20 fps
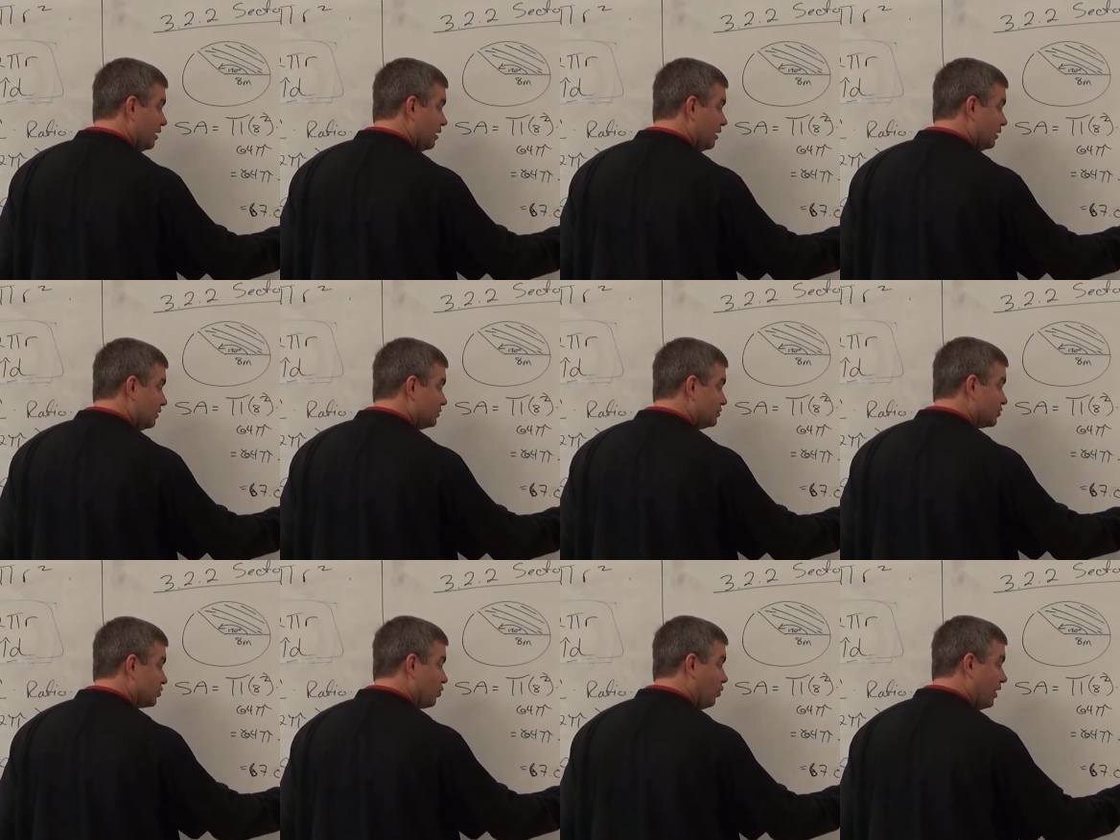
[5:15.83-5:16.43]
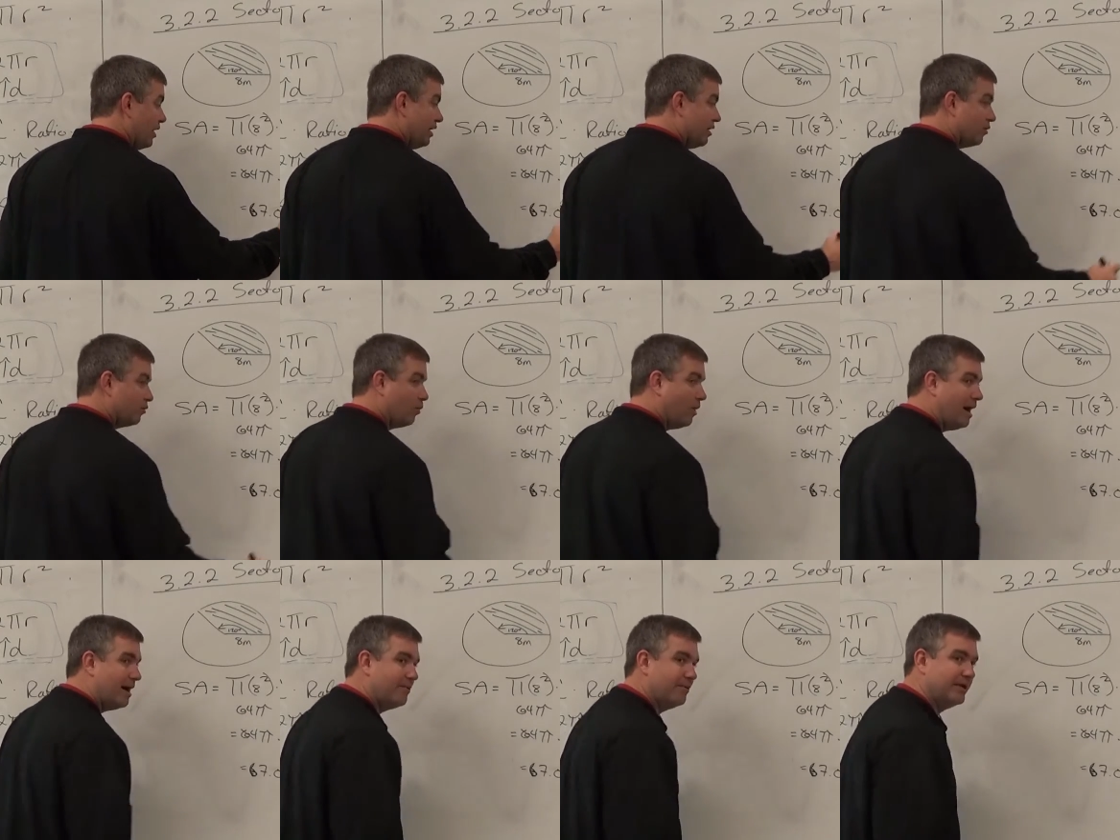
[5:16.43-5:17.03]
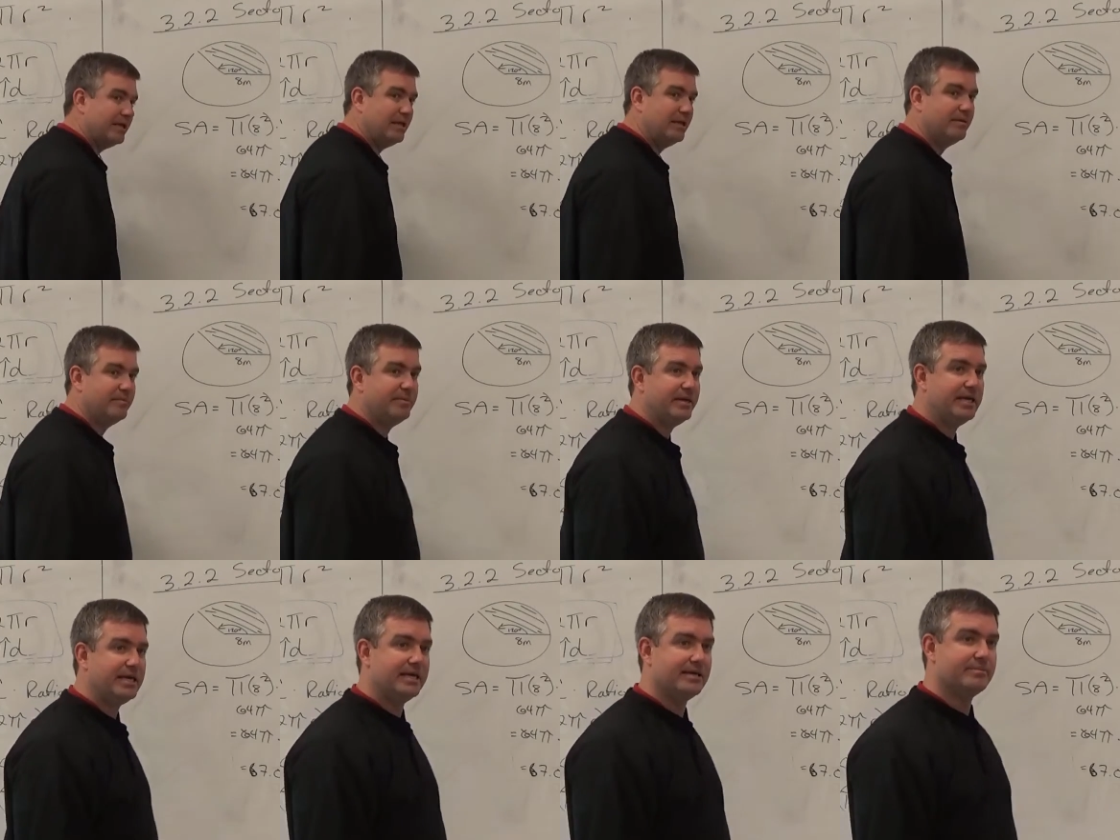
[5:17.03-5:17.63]
Squared. Why would it
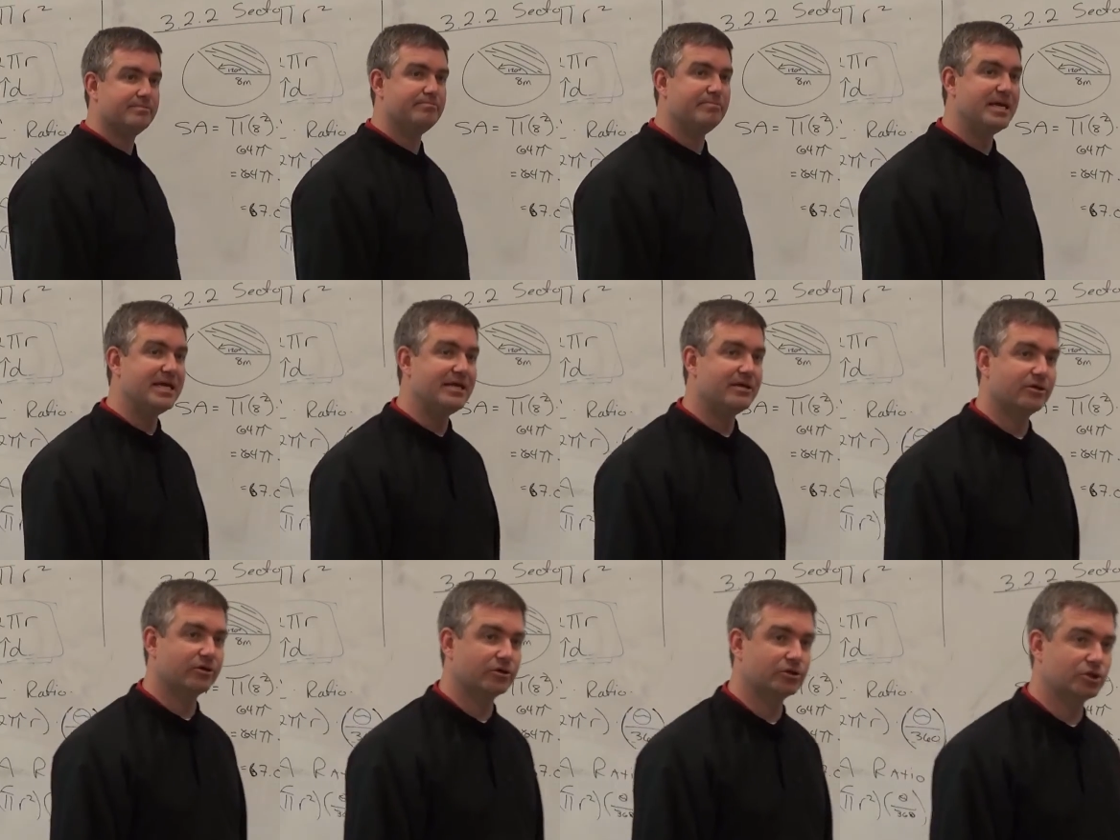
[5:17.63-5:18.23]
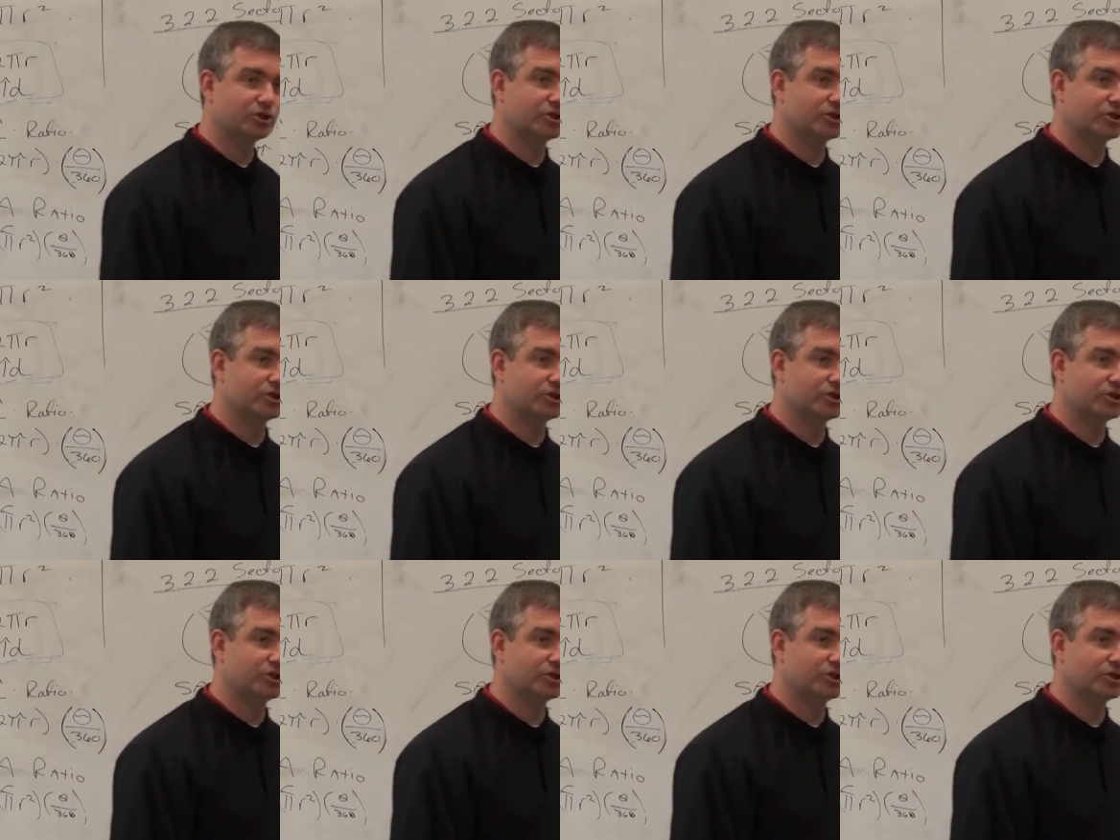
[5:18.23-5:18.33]
be in meters